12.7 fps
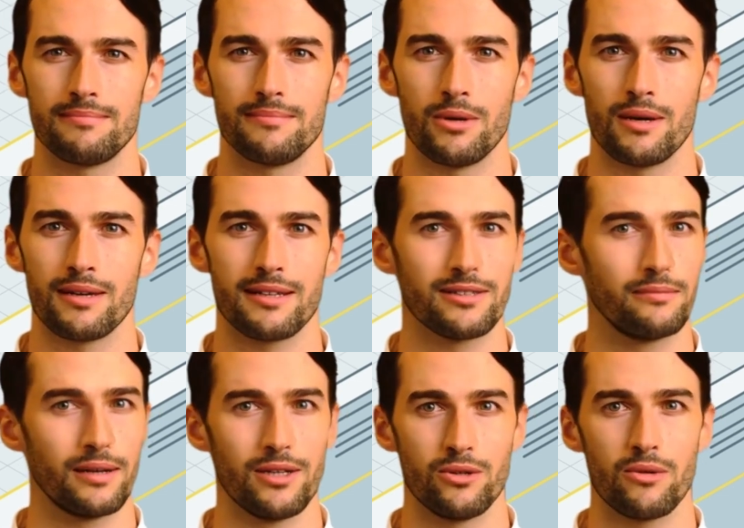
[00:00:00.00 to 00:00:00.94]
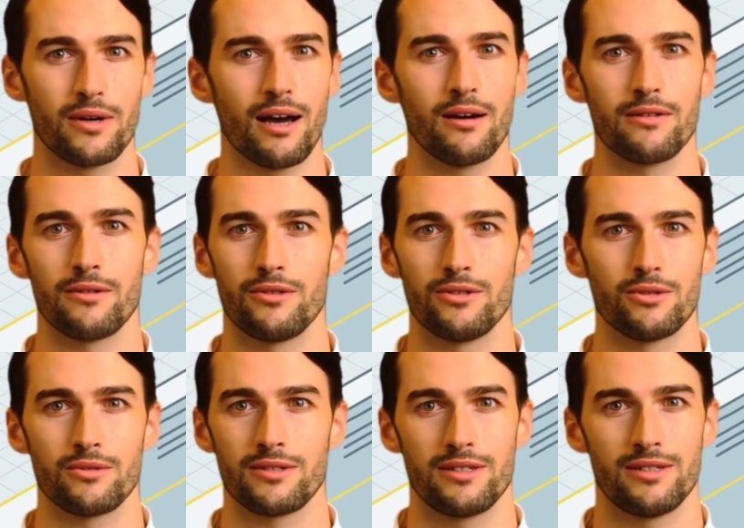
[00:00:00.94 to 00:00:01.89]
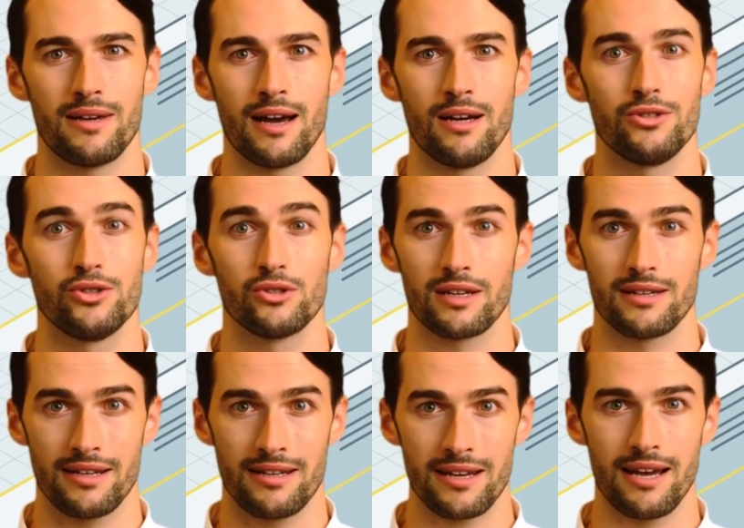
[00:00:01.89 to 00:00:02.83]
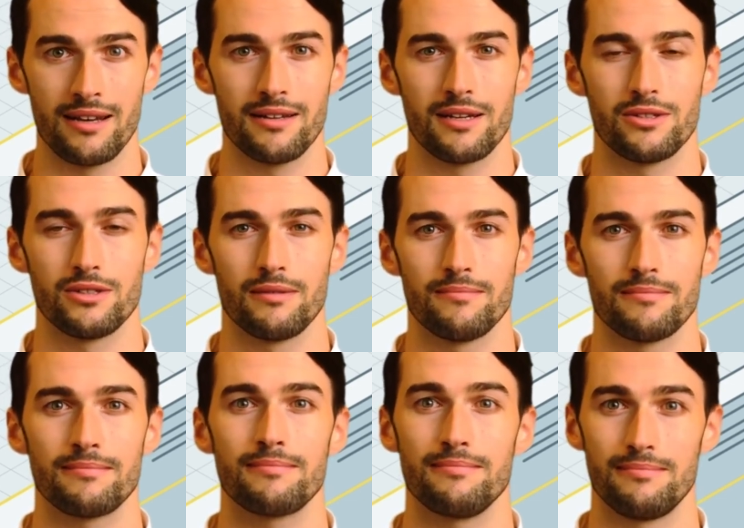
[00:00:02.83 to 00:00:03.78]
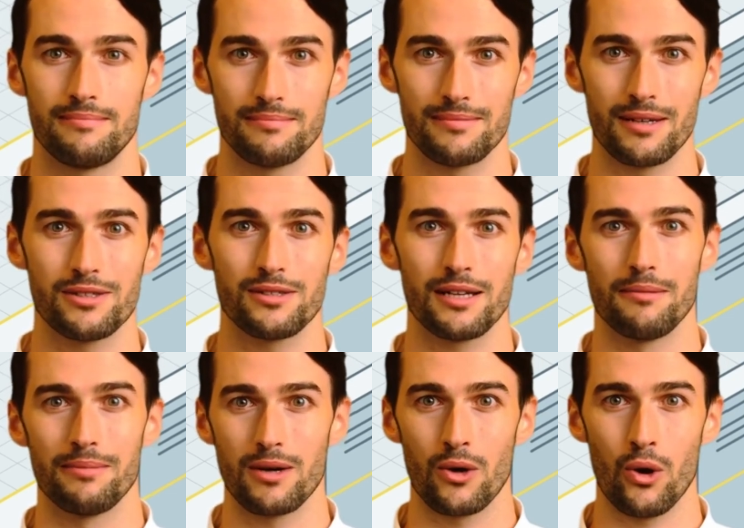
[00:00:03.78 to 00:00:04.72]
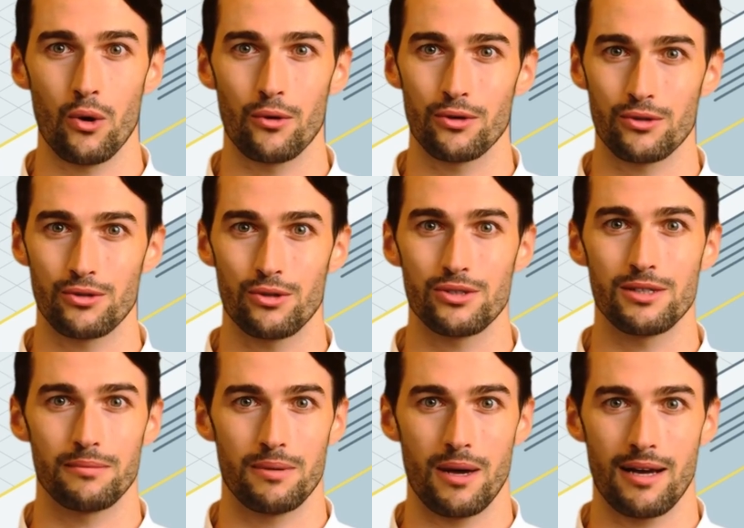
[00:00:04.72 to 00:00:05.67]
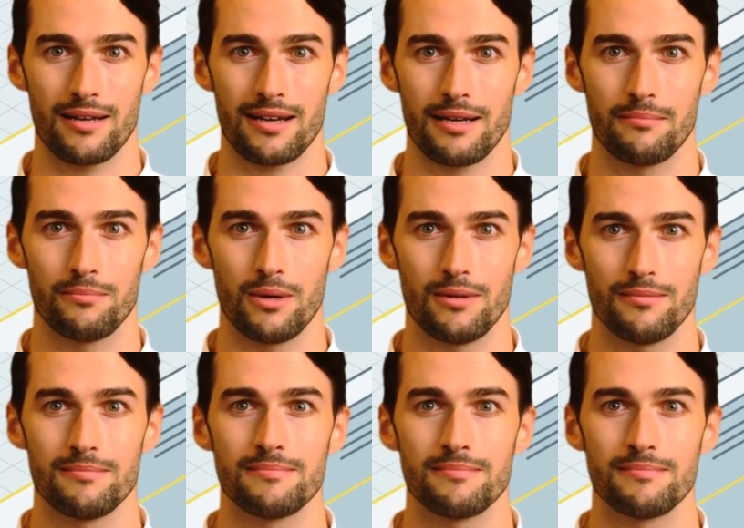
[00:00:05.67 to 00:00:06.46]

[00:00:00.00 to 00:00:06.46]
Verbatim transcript: Limiting special characters to disallow string concatenation. Escaping all user-supplied input.